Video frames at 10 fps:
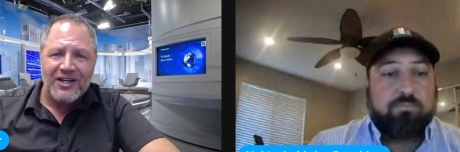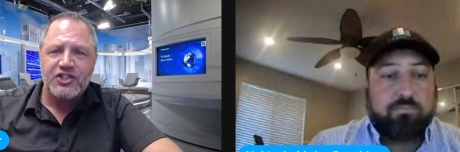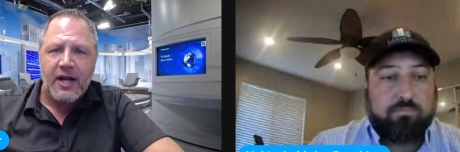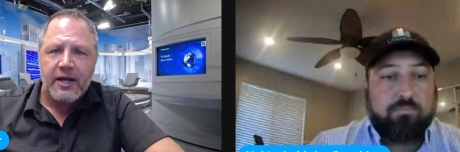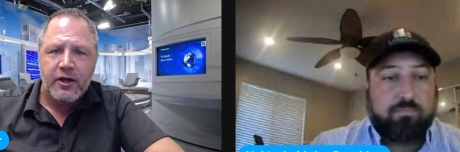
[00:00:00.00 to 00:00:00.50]

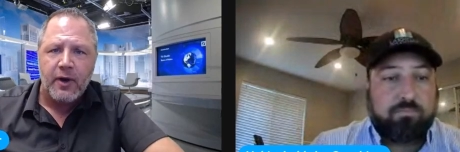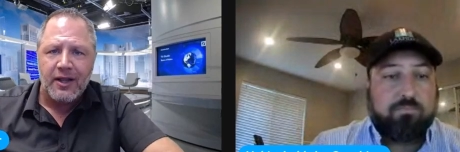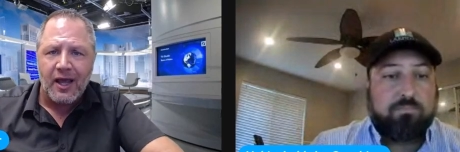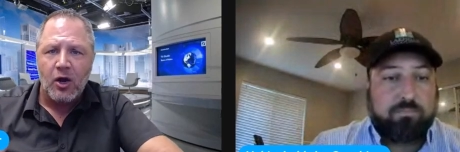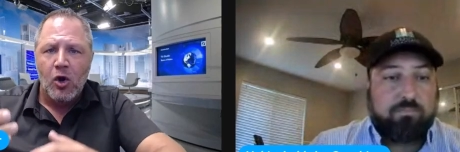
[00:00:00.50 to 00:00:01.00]
Speaker 1: should I do it?
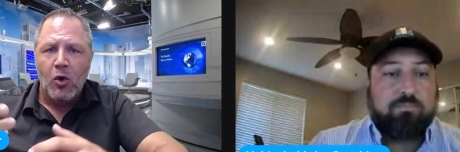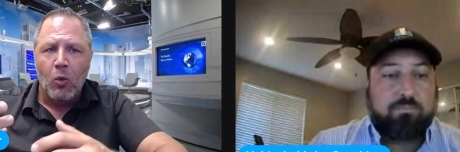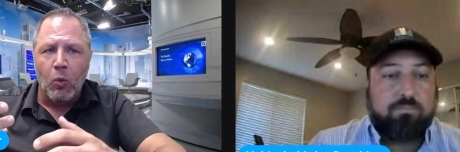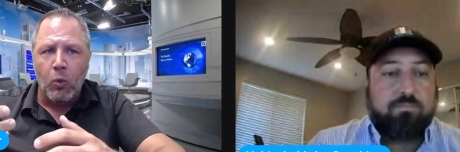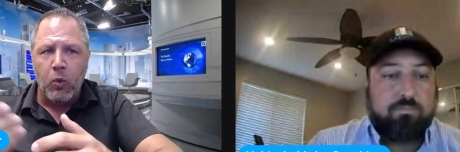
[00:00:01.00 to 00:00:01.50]
Like,
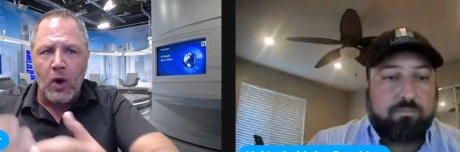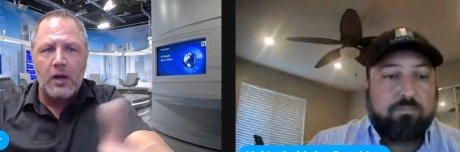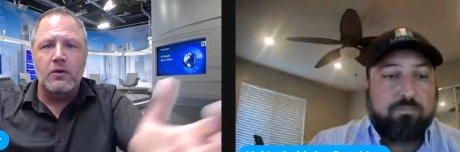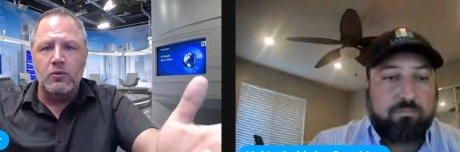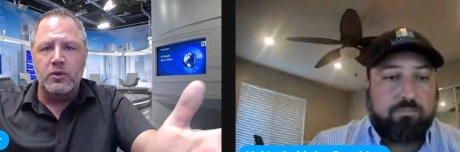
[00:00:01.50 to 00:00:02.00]

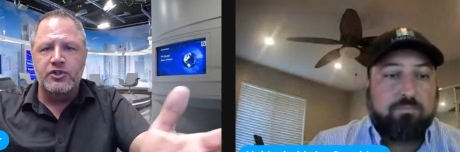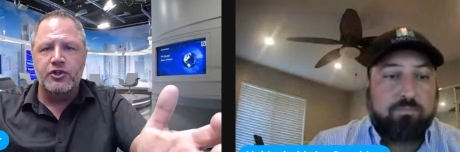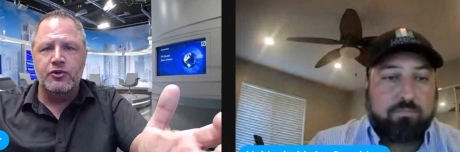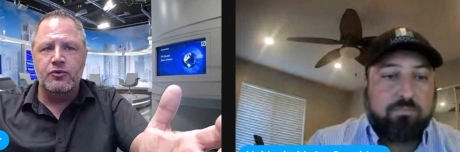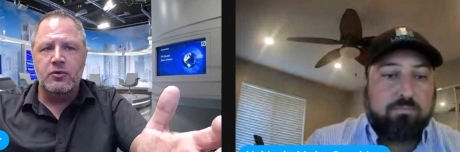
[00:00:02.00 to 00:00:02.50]
what would
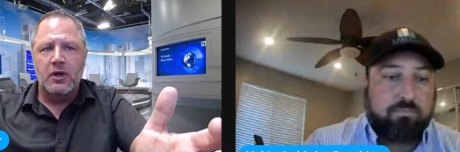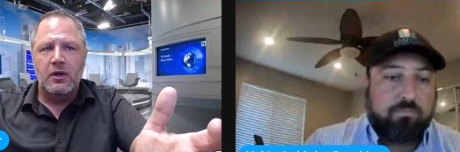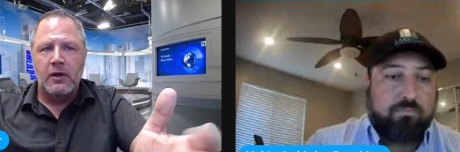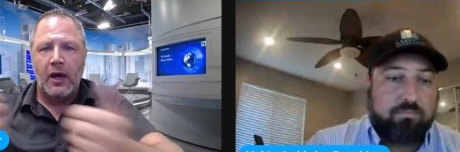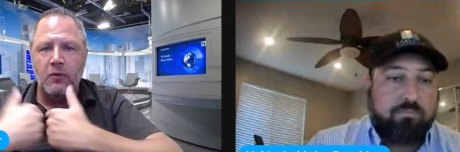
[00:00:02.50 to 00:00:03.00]
you
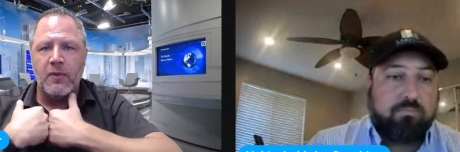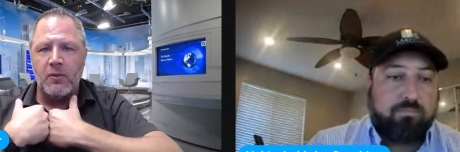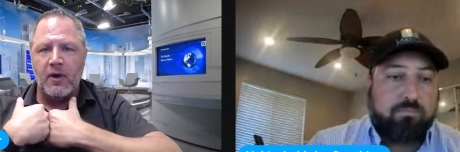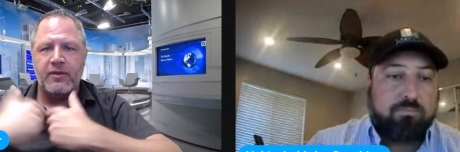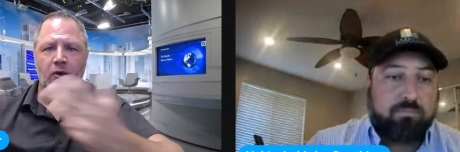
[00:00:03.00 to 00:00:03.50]
help me
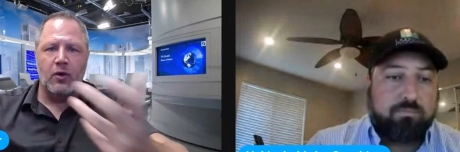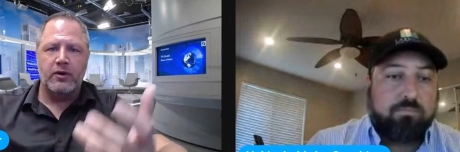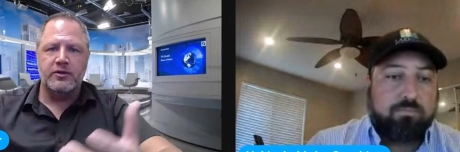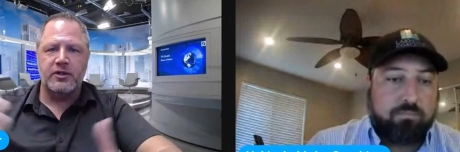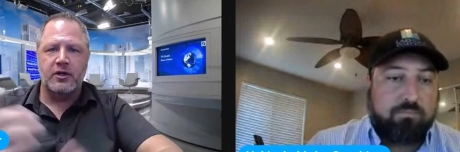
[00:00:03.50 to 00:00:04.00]
with in
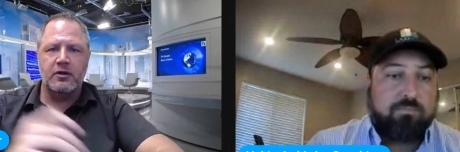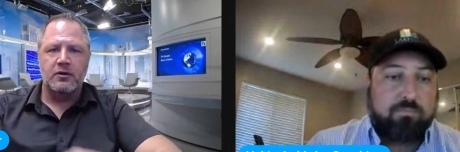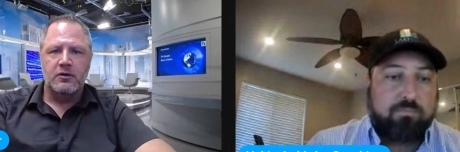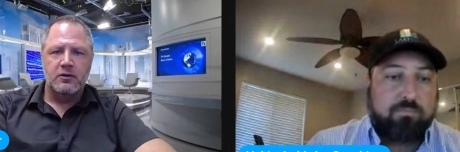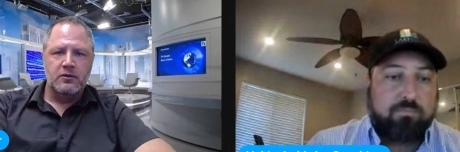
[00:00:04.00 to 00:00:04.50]
order to
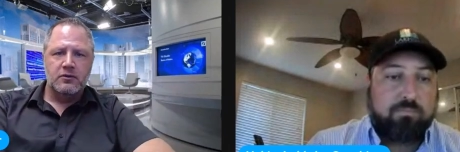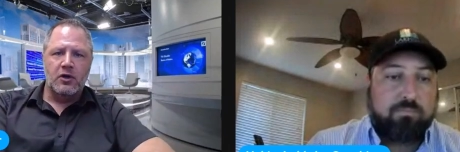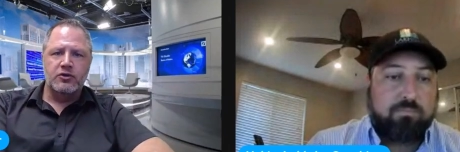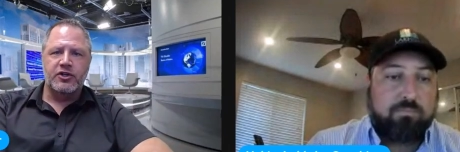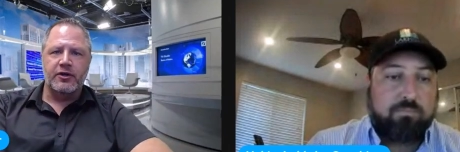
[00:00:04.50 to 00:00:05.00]

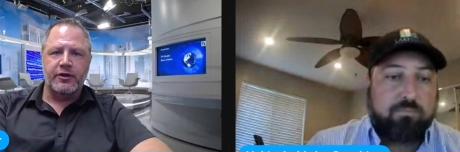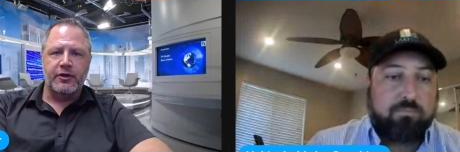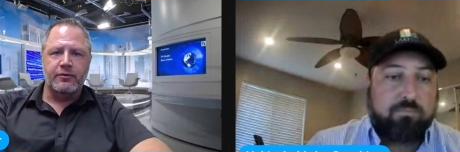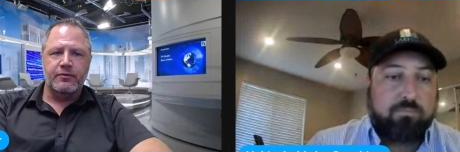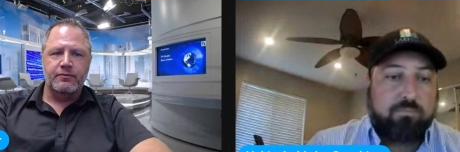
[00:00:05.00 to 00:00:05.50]
coach under
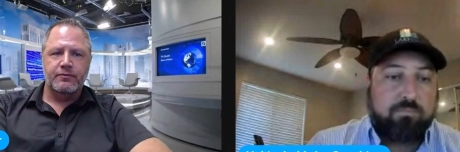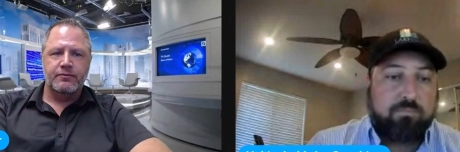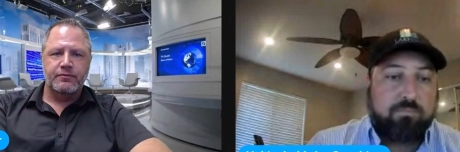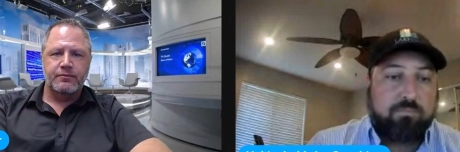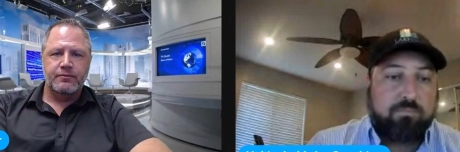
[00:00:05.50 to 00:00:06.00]
you?
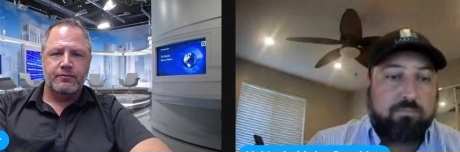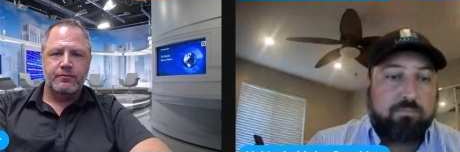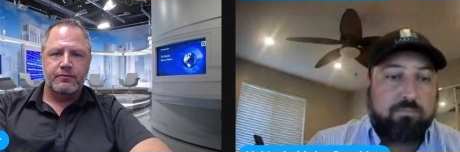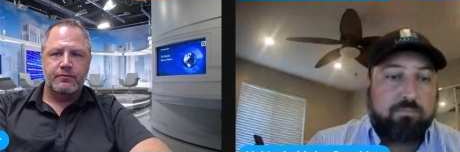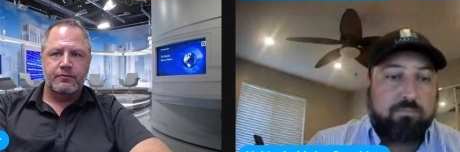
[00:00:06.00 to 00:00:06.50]

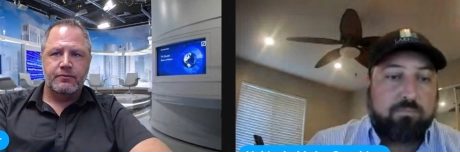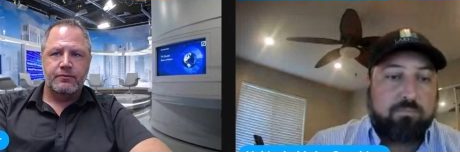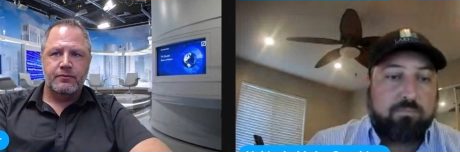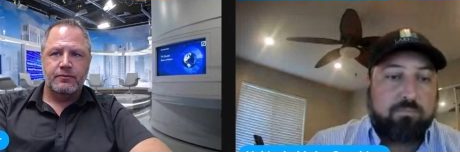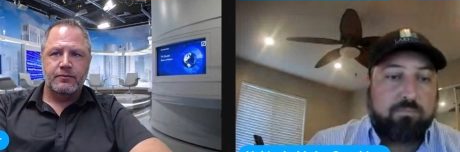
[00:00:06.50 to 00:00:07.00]
Speaker 2: Yeah,
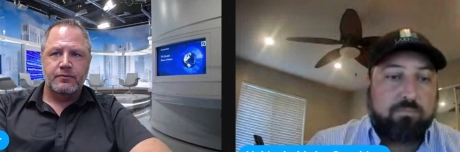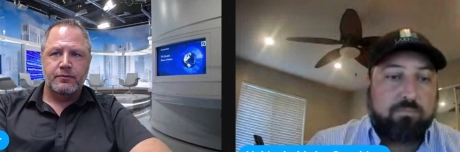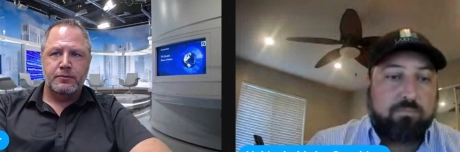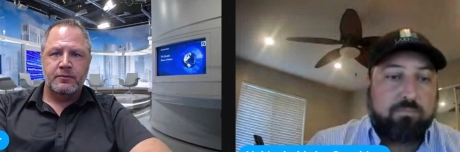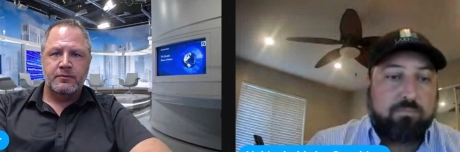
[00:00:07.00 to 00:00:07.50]
I mean, I
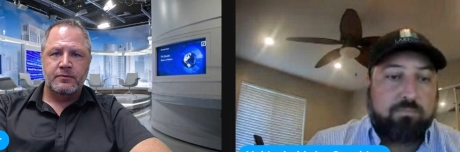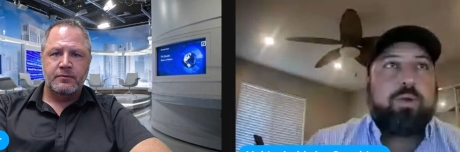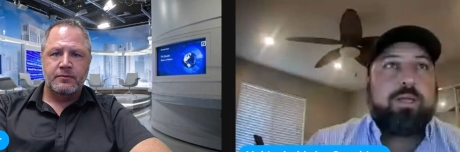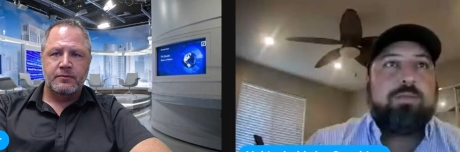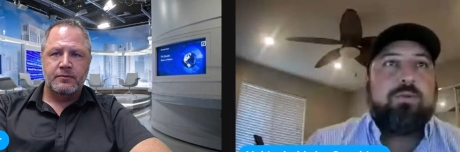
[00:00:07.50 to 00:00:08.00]
think I think
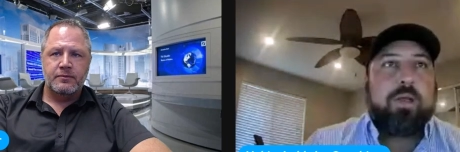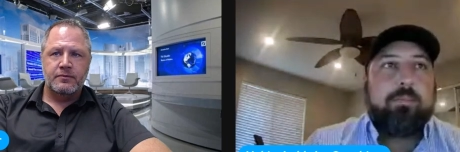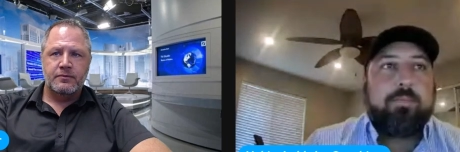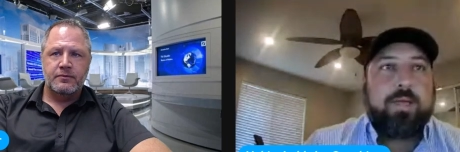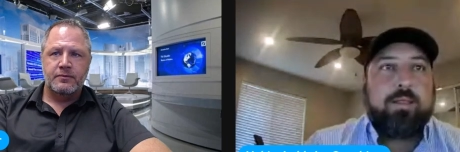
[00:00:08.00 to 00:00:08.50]
even when
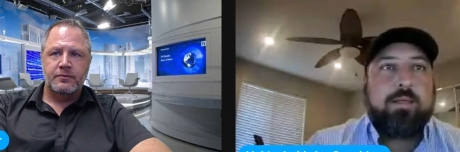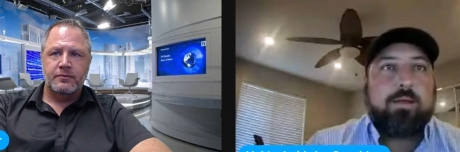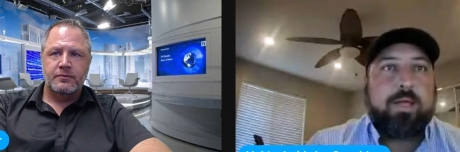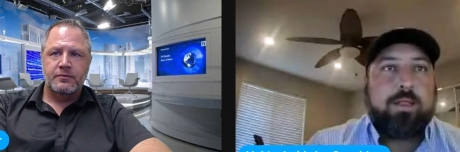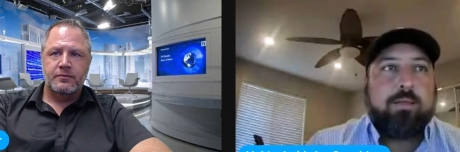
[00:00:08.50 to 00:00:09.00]
I'm in
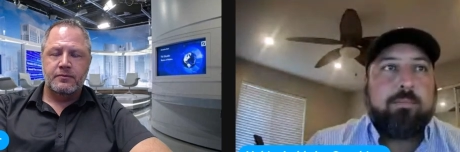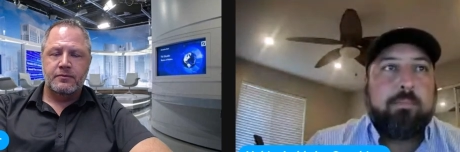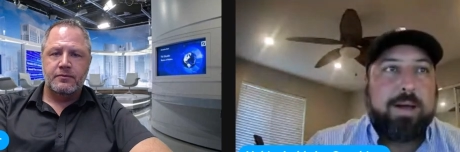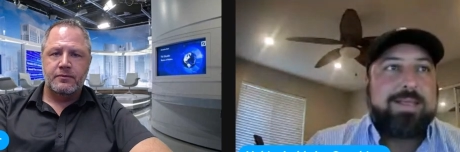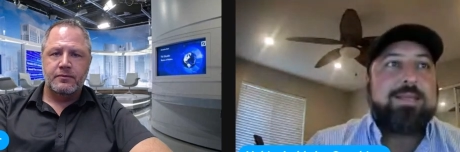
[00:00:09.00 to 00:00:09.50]
the in the
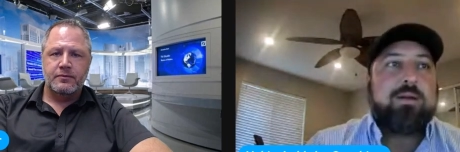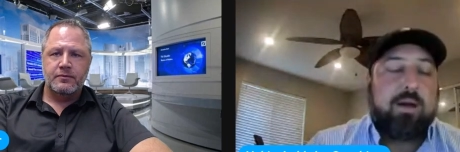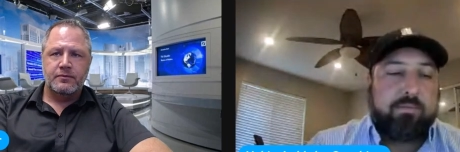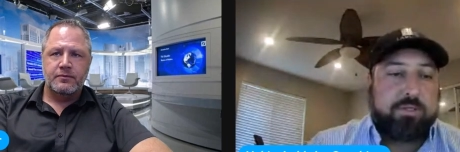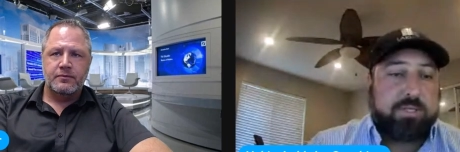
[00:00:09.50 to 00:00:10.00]
money
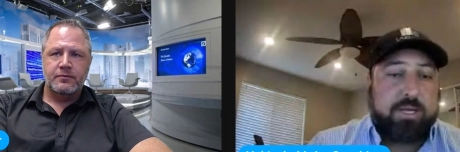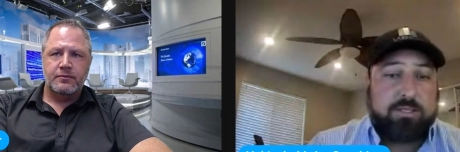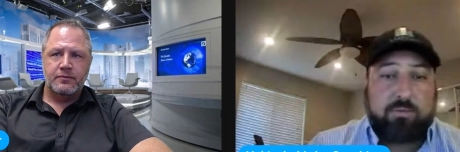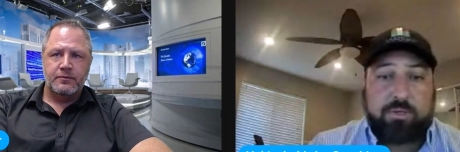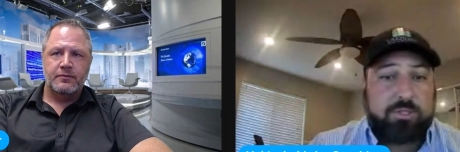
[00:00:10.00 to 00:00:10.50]

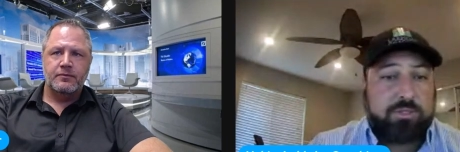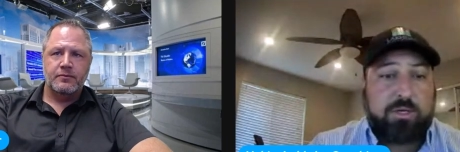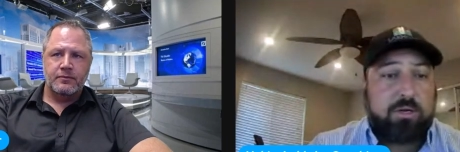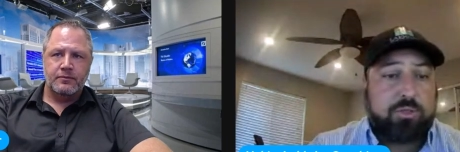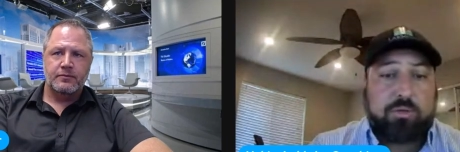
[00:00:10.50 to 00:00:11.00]
conversation, which
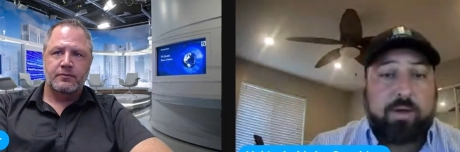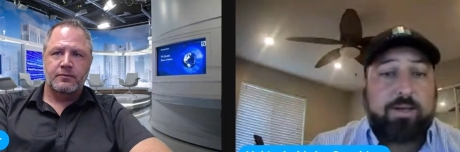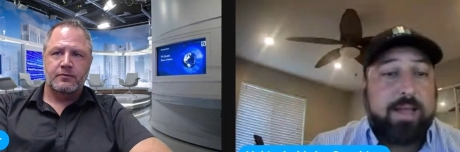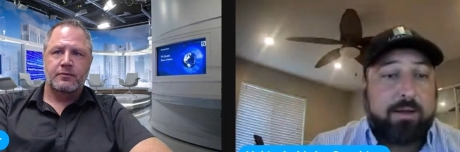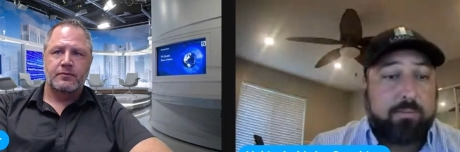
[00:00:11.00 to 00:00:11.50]
you know sort
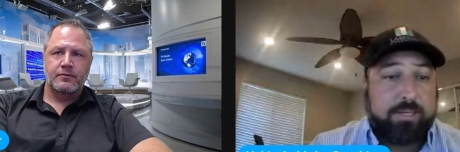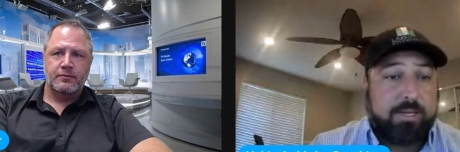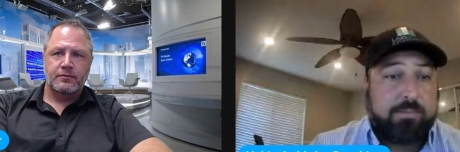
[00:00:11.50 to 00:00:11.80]
of undoubtedly